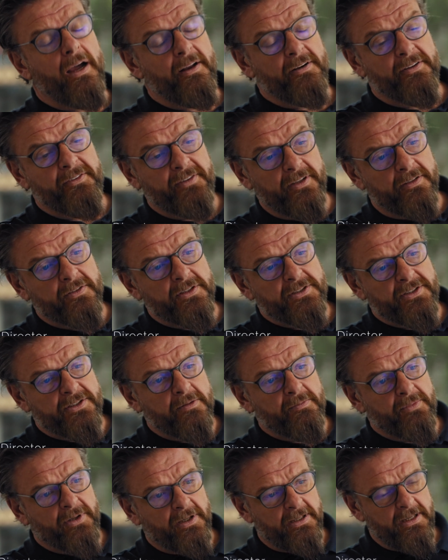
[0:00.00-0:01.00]
I think there's a
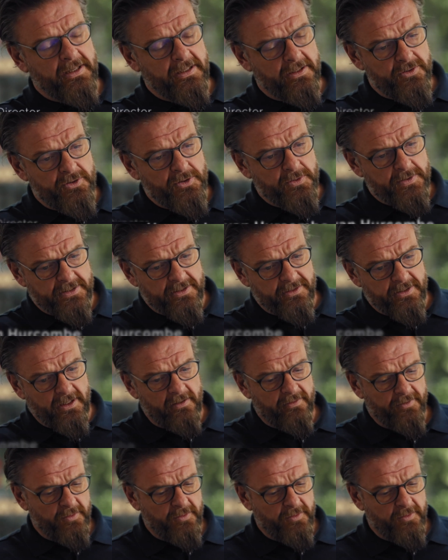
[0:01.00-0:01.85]
number of key issues in there.